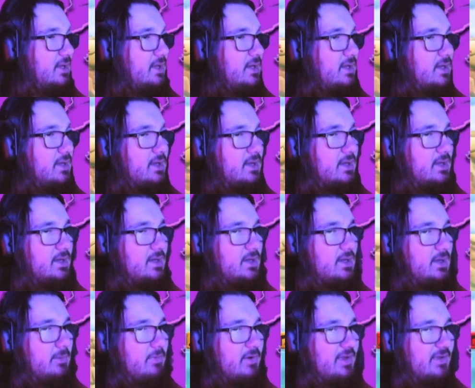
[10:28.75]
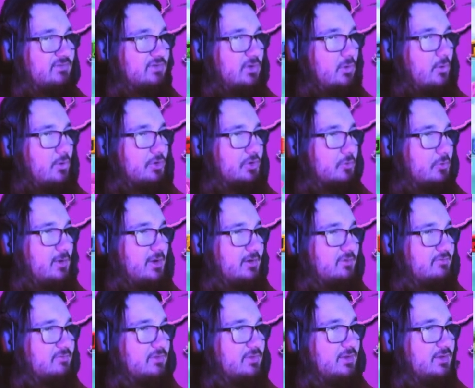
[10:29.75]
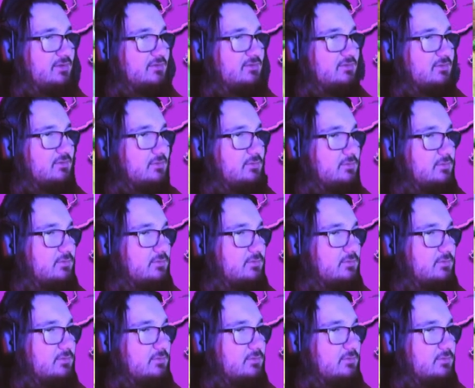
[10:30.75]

Uh, I'm gonna have to go underwater for this.